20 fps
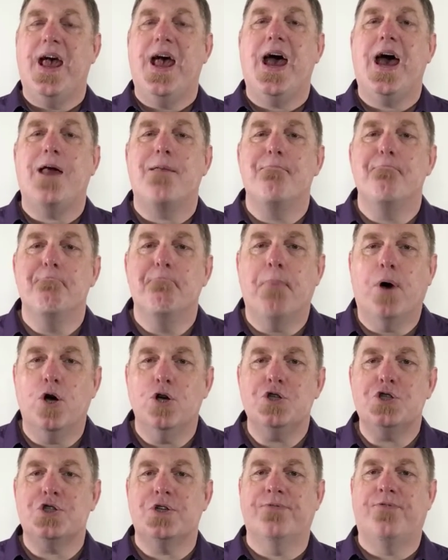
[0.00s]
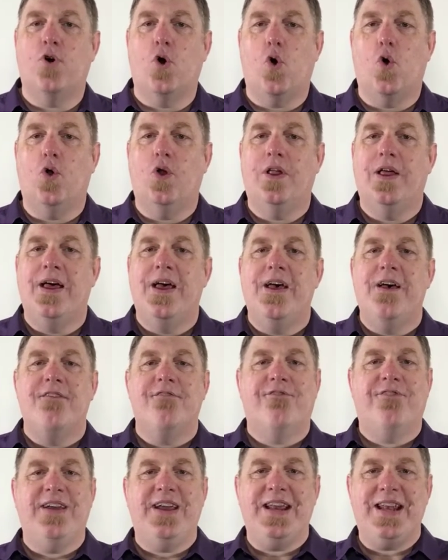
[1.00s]
And most of all,
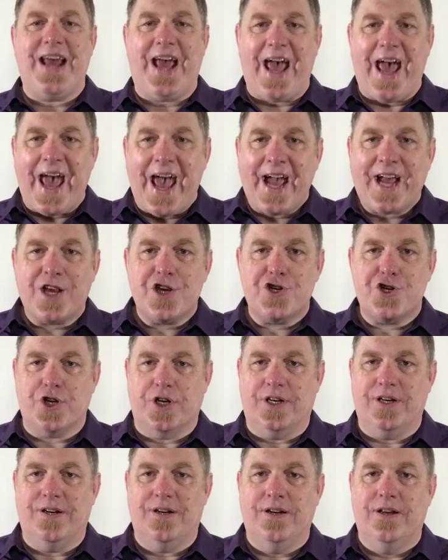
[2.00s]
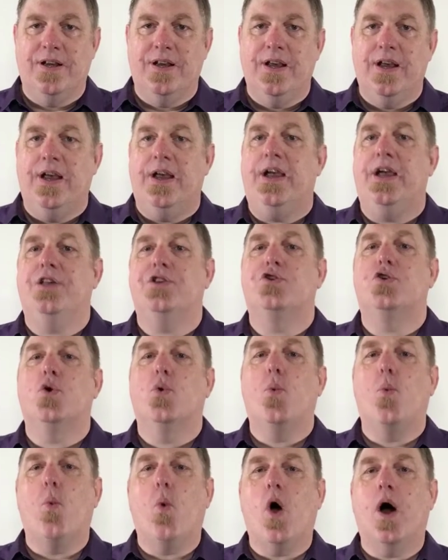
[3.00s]
feed action into
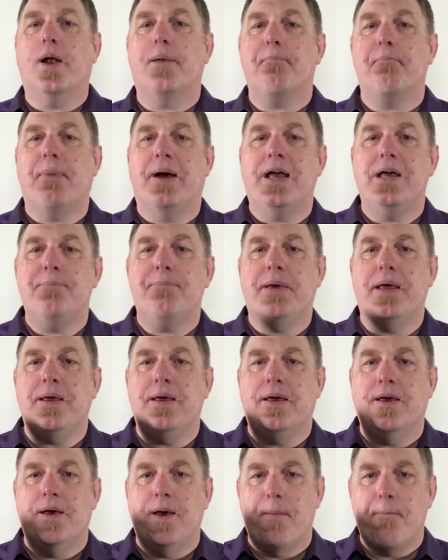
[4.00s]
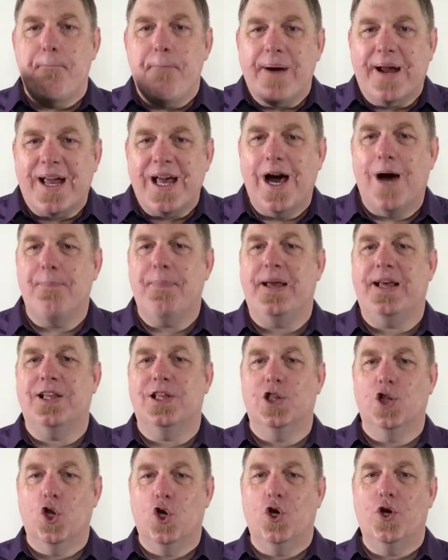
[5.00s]
what may be
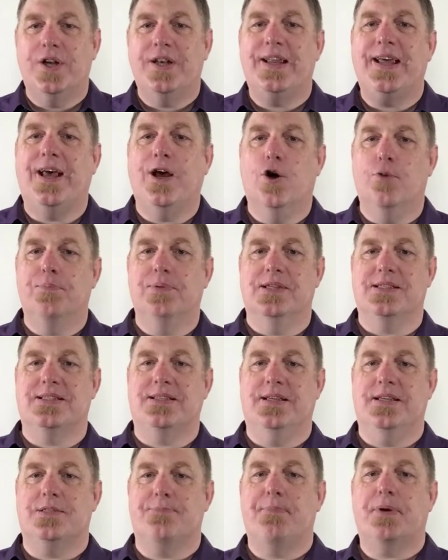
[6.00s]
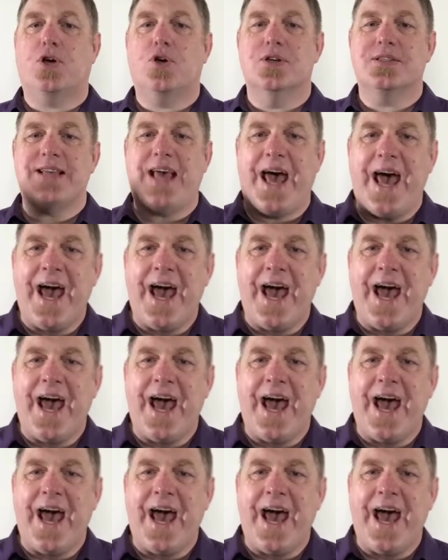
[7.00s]
becoming learned helplessness. Because